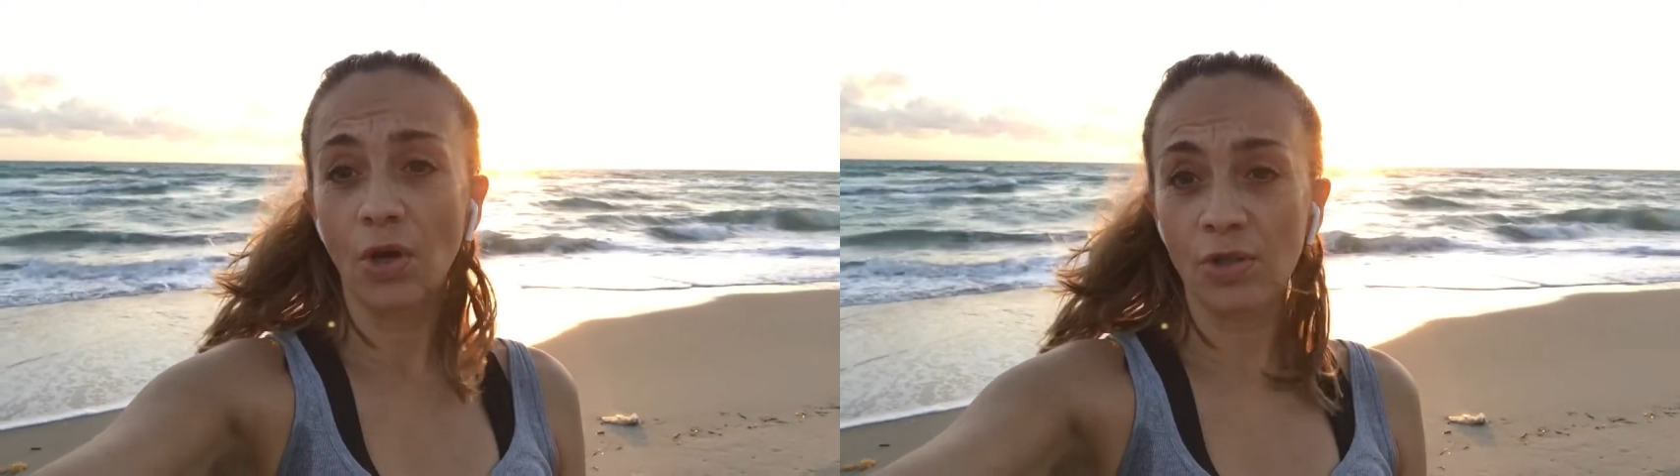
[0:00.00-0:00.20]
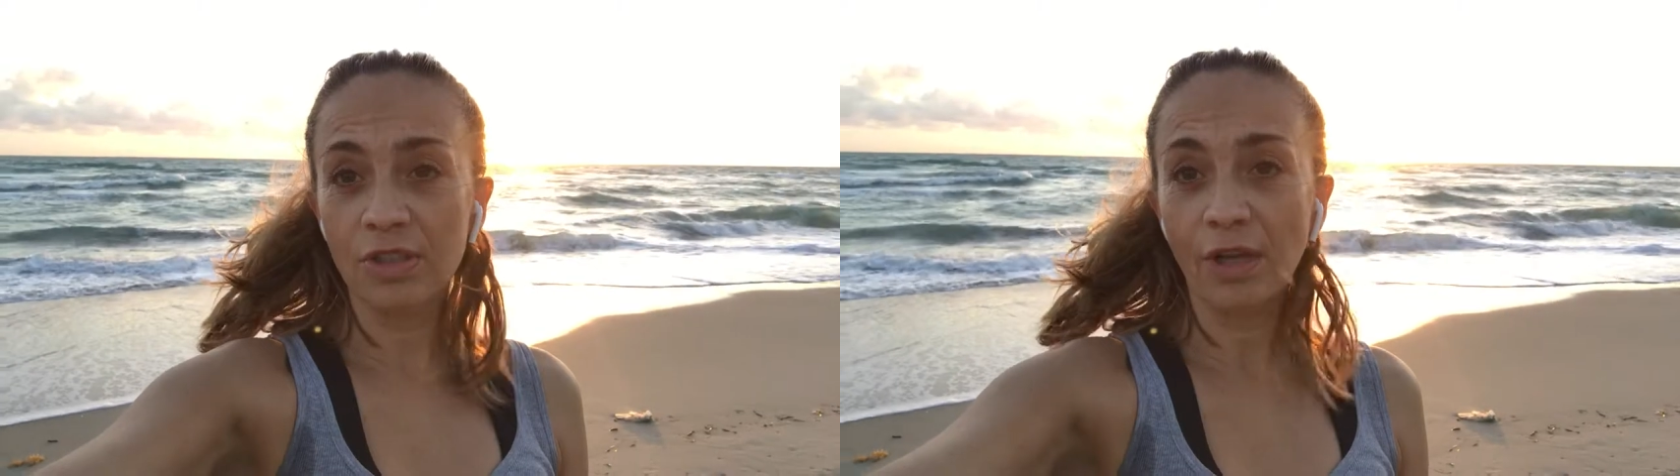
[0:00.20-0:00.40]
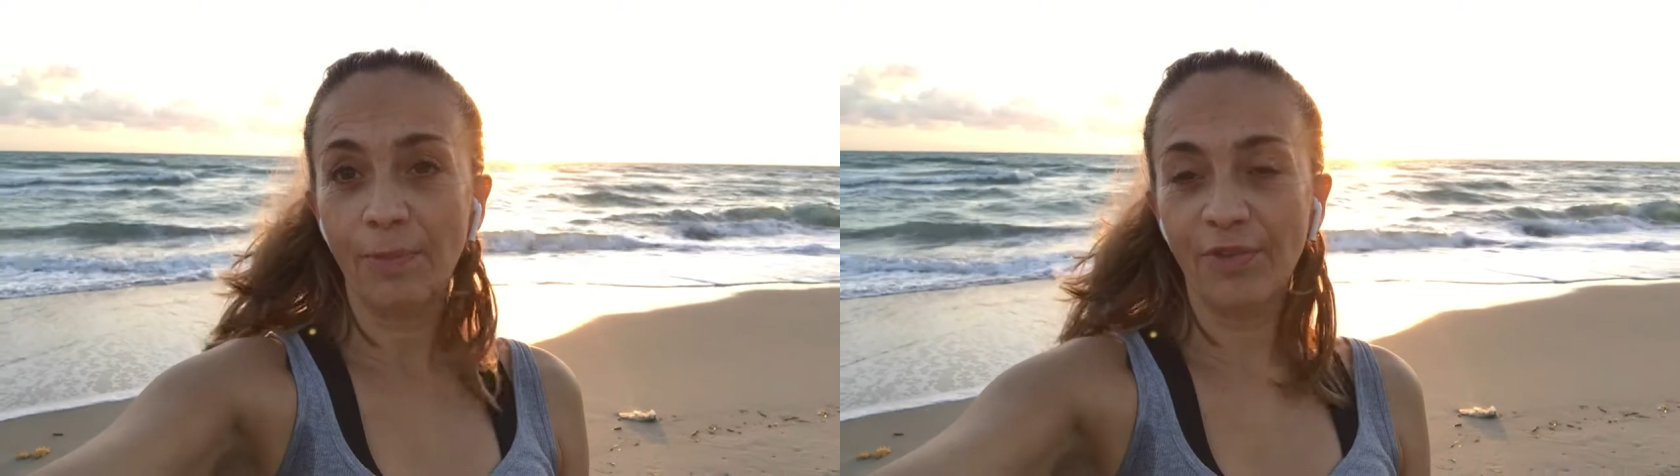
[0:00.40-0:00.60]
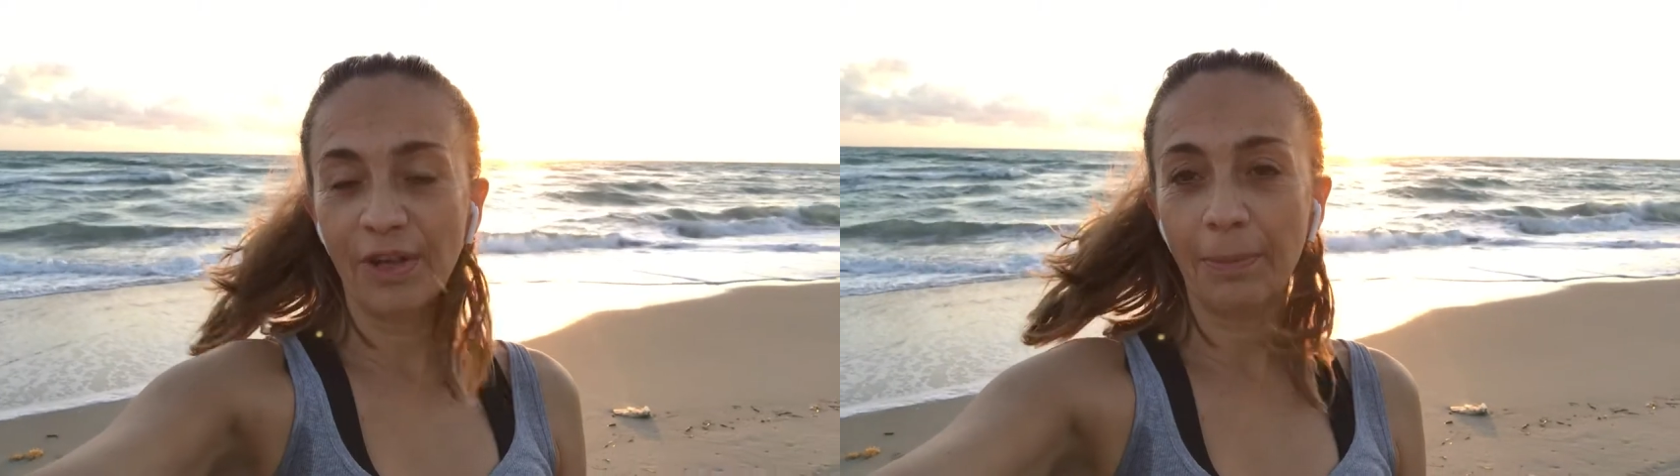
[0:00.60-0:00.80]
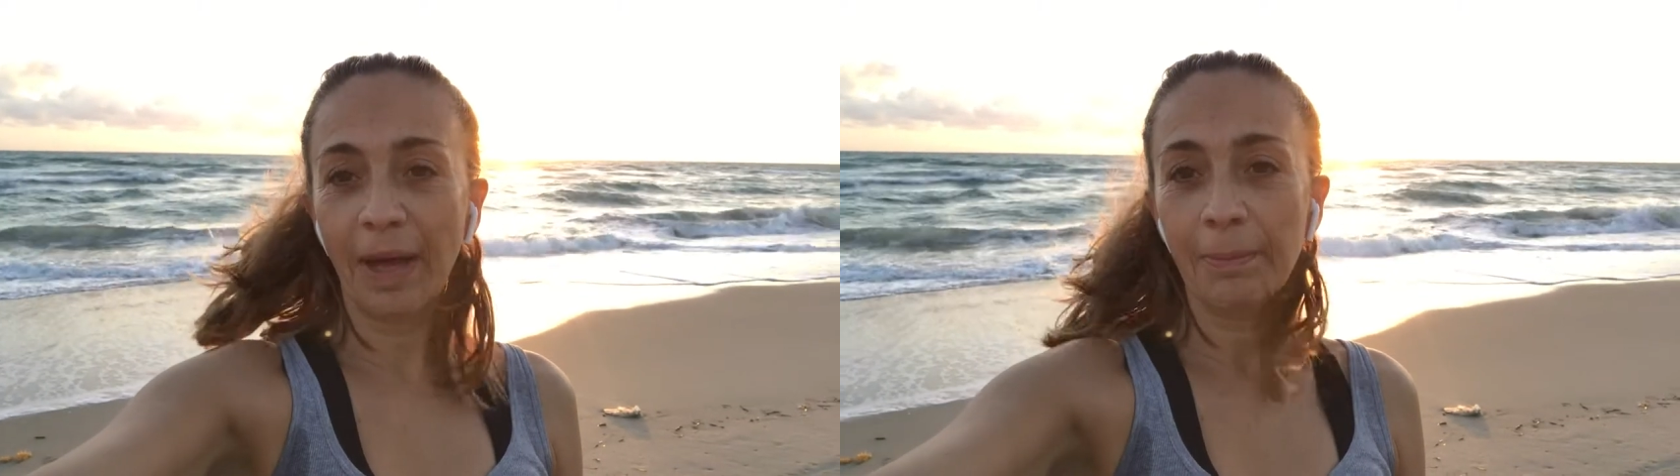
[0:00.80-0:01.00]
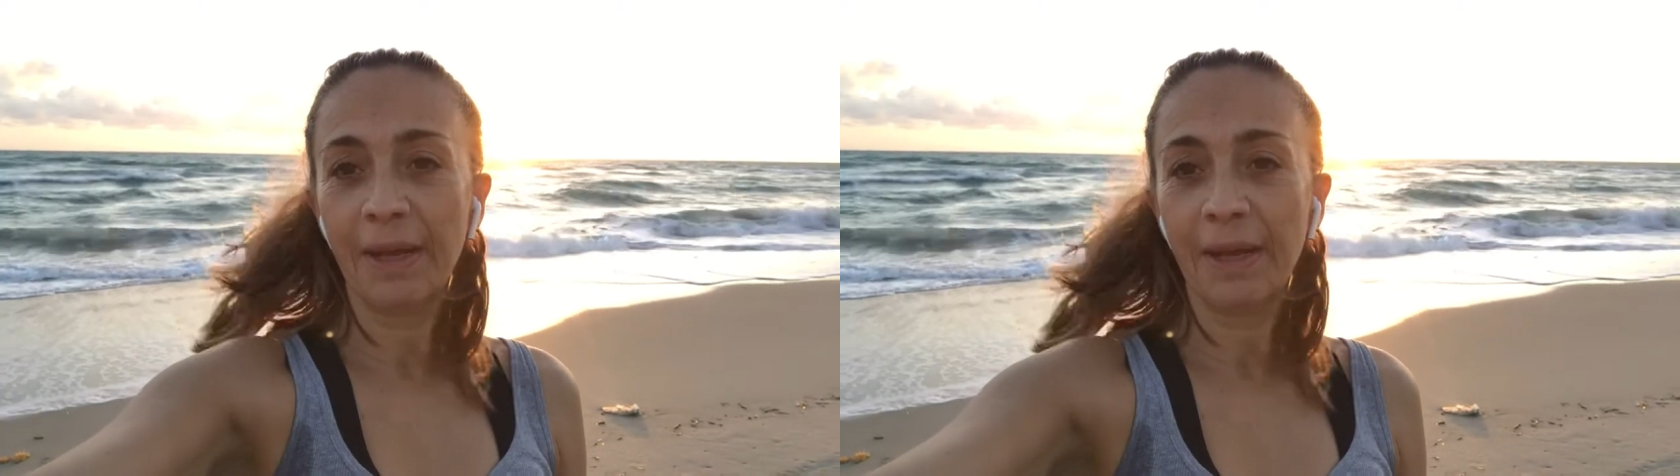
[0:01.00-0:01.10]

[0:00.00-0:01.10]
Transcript: on something by